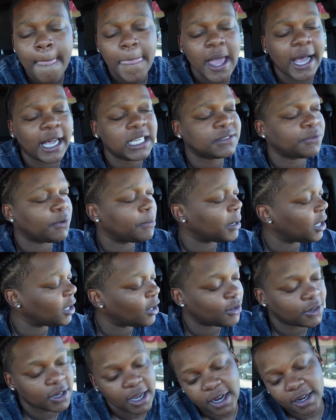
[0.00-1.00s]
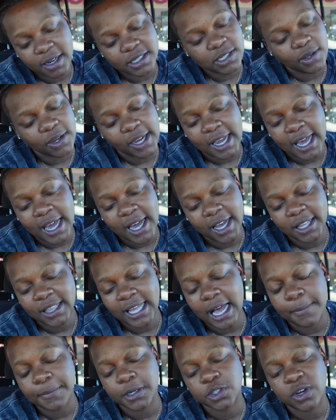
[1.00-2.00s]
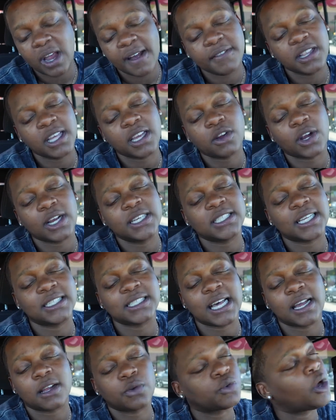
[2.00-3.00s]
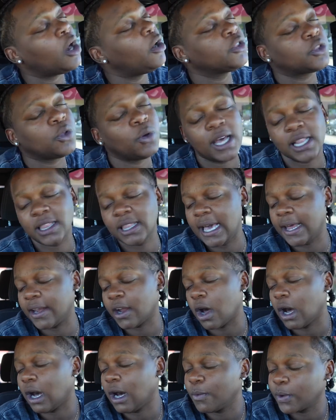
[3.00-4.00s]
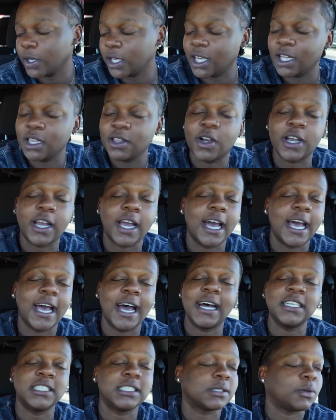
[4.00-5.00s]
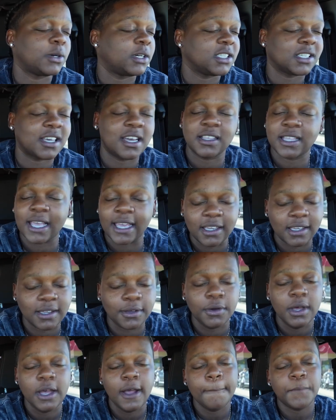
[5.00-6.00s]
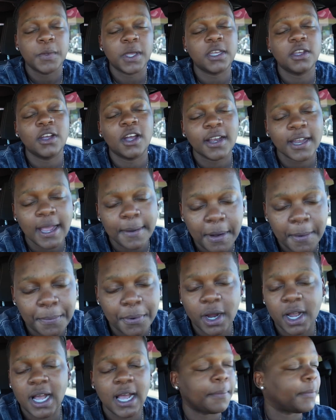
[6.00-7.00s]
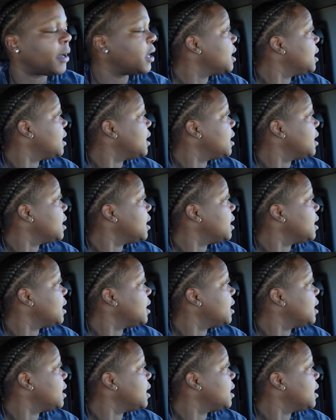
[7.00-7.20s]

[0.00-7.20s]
Ask for me no nerves, Lord God. Allow me traveling grace as I go through Atlanta all weekend, Lord God. I just want to say thank you. In your name, I pray. Amen.